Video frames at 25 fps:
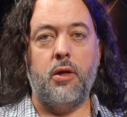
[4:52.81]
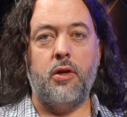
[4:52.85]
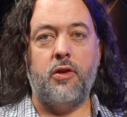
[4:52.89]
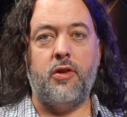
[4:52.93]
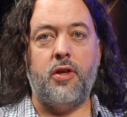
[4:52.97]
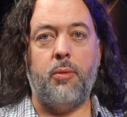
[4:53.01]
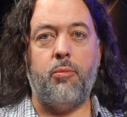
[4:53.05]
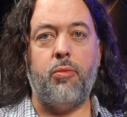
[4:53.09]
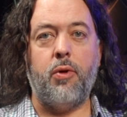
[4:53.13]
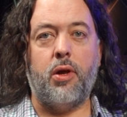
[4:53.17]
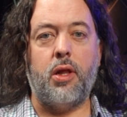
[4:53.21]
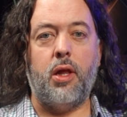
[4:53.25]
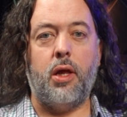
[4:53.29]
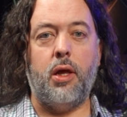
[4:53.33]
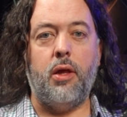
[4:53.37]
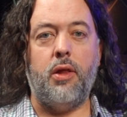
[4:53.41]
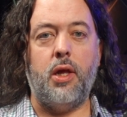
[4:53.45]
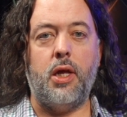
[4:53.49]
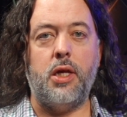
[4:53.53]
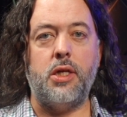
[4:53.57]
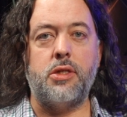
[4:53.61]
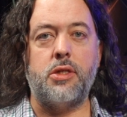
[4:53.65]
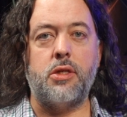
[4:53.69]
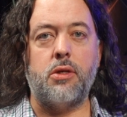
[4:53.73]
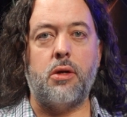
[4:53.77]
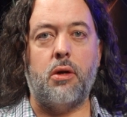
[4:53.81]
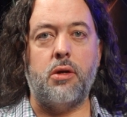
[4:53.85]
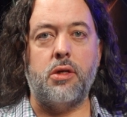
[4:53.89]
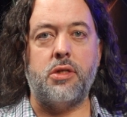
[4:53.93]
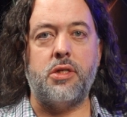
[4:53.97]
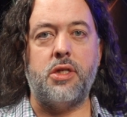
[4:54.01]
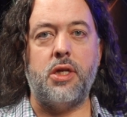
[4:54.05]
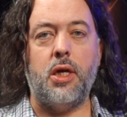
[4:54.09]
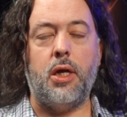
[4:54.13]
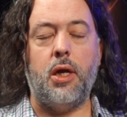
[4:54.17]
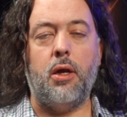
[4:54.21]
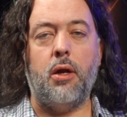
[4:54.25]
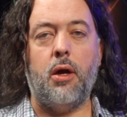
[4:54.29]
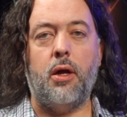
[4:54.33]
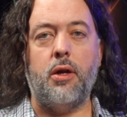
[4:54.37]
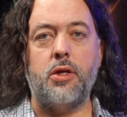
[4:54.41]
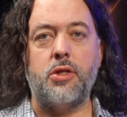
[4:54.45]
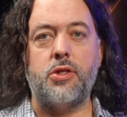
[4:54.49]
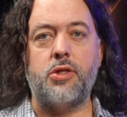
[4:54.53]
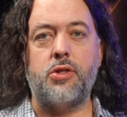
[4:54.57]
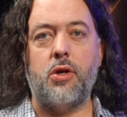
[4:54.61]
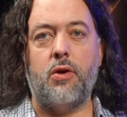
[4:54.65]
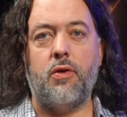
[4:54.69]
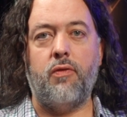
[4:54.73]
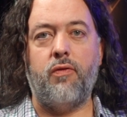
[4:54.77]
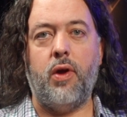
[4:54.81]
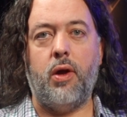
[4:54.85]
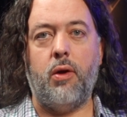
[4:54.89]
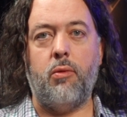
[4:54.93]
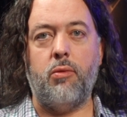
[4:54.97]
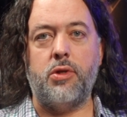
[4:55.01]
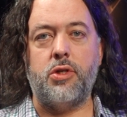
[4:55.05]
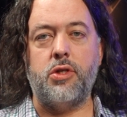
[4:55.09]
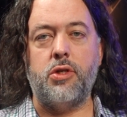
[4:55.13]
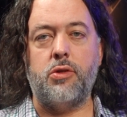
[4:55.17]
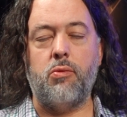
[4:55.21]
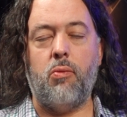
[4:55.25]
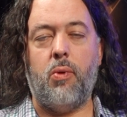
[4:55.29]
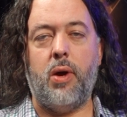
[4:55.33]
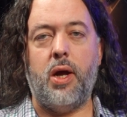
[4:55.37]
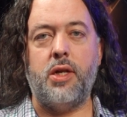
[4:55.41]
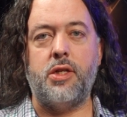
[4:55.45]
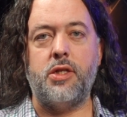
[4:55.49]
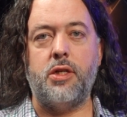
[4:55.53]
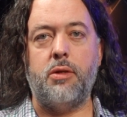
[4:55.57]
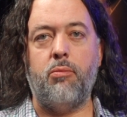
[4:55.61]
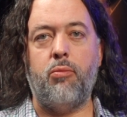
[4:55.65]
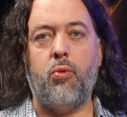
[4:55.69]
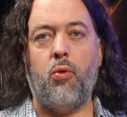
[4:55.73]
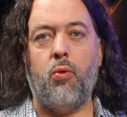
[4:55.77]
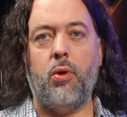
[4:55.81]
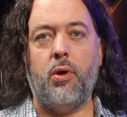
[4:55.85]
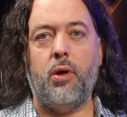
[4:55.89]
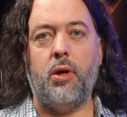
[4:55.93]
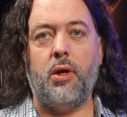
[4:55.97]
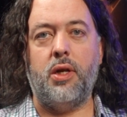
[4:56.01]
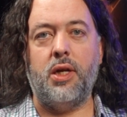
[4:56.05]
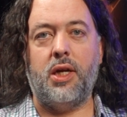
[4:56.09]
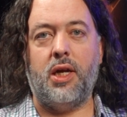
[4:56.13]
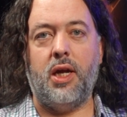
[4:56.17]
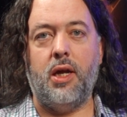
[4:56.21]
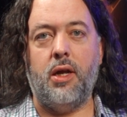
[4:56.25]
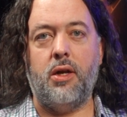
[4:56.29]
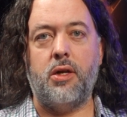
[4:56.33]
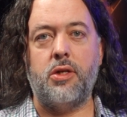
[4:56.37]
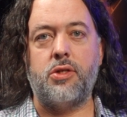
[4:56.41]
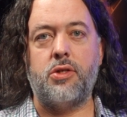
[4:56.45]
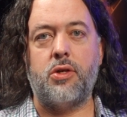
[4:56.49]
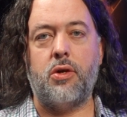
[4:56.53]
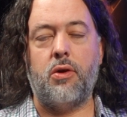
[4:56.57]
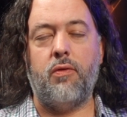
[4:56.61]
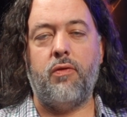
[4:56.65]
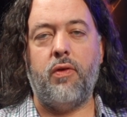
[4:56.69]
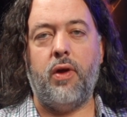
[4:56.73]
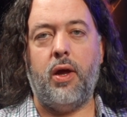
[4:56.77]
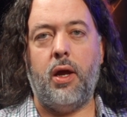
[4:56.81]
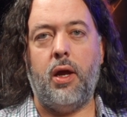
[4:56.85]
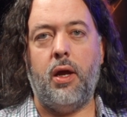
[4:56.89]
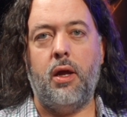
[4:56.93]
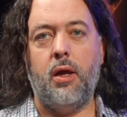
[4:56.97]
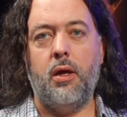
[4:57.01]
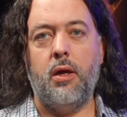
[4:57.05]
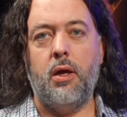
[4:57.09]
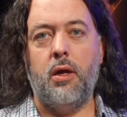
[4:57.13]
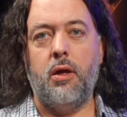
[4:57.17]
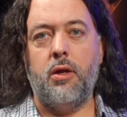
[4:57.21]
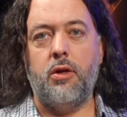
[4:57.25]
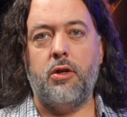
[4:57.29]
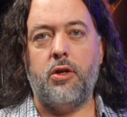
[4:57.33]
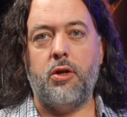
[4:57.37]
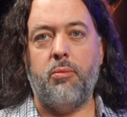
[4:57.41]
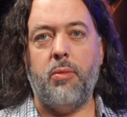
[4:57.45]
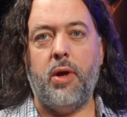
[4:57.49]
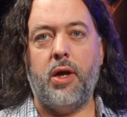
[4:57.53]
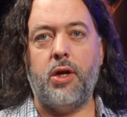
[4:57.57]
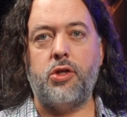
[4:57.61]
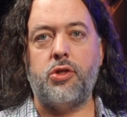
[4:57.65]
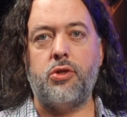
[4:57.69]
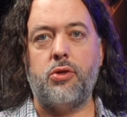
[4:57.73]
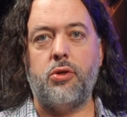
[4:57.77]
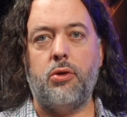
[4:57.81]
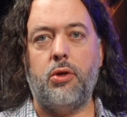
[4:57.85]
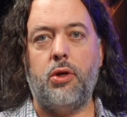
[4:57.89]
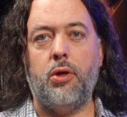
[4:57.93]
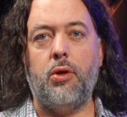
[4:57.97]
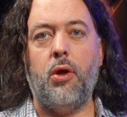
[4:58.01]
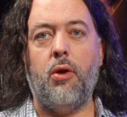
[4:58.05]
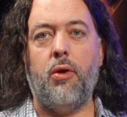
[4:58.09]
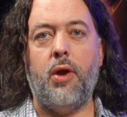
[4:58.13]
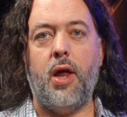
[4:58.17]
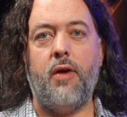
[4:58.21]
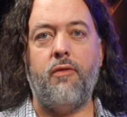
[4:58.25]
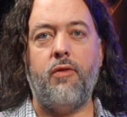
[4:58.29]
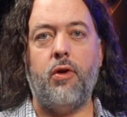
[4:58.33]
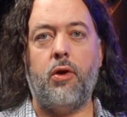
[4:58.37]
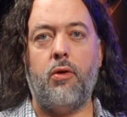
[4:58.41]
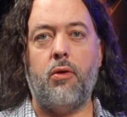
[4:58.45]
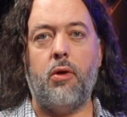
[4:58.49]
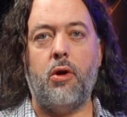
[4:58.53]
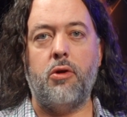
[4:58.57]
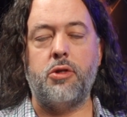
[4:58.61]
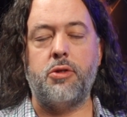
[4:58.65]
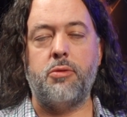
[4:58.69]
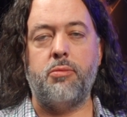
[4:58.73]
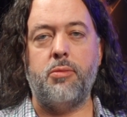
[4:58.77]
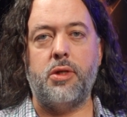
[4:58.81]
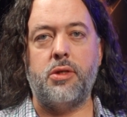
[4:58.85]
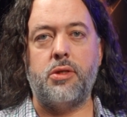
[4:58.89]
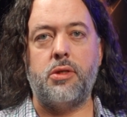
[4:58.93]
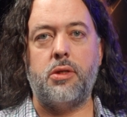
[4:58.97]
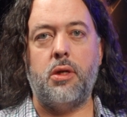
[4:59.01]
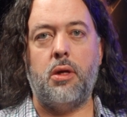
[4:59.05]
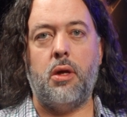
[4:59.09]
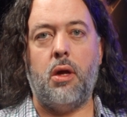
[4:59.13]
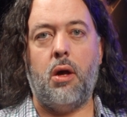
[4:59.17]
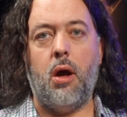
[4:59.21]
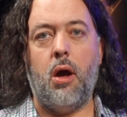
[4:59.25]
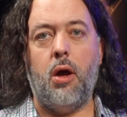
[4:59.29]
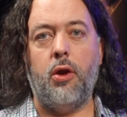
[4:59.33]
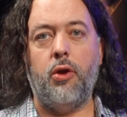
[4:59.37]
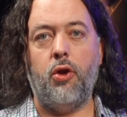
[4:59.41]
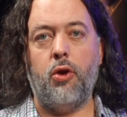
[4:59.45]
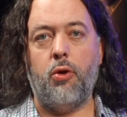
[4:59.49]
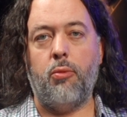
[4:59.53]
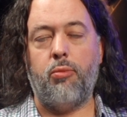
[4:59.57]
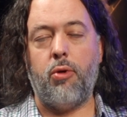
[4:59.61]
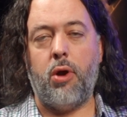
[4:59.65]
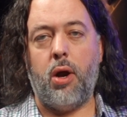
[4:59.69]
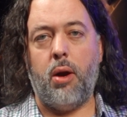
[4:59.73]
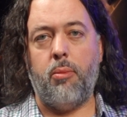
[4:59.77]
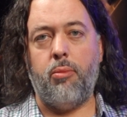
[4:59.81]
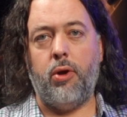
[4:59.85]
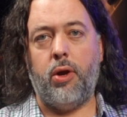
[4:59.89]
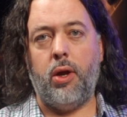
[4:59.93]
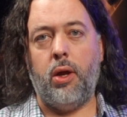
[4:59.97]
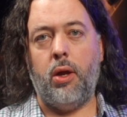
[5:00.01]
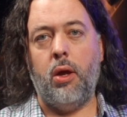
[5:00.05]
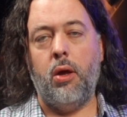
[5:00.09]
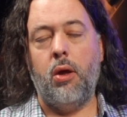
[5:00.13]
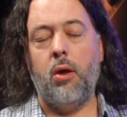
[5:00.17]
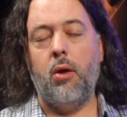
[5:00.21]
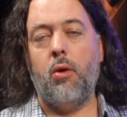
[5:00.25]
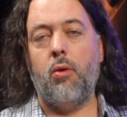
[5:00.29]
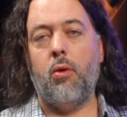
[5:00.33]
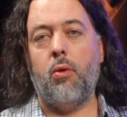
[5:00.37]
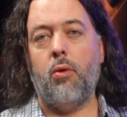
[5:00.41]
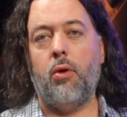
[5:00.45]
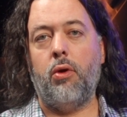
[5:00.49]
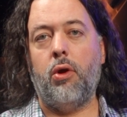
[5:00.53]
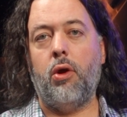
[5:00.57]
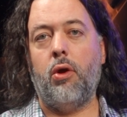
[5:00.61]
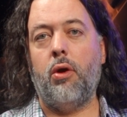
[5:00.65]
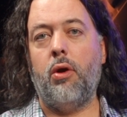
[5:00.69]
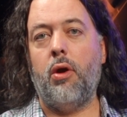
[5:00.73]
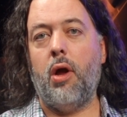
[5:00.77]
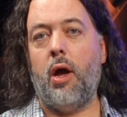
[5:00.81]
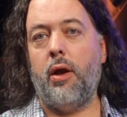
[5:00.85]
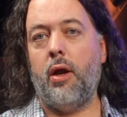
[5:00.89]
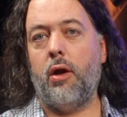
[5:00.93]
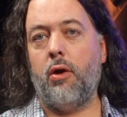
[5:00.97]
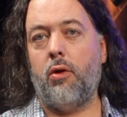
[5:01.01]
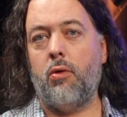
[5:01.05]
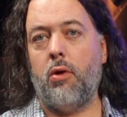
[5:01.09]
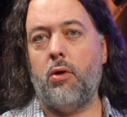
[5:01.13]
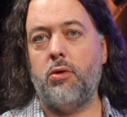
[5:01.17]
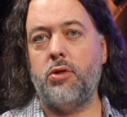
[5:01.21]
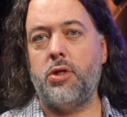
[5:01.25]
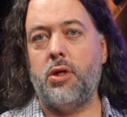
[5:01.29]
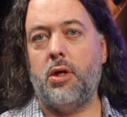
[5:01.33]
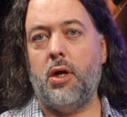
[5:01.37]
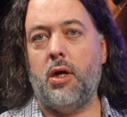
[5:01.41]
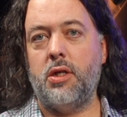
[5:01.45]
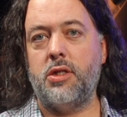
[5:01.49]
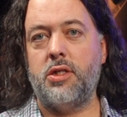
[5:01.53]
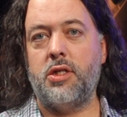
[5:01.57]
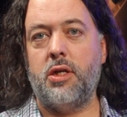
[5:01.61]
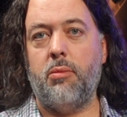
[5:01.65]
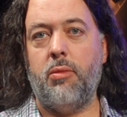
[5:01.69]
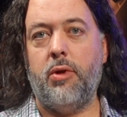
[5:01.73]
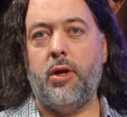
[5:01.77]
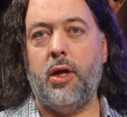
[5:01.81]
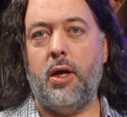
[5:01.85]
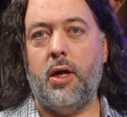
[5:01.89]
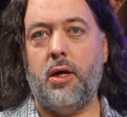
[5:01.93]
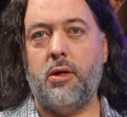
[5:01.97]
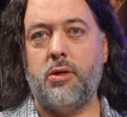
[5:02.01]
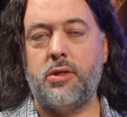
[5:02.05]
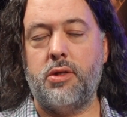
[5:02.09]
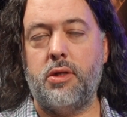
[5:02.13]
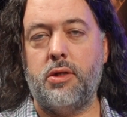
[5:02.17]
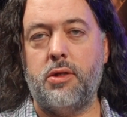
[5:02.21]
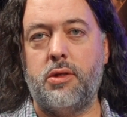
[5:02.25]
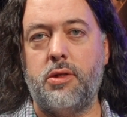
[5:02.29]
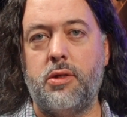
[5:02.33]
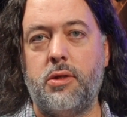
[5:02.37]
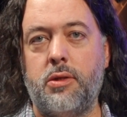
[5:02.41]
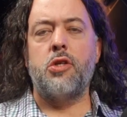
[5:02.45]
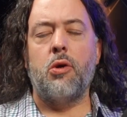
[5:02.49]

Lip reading: Typically, these are seen on a survey, which is why it's important to get a survey to make sure you don't have encroachments on your property or you're not encroaching on somebody else's.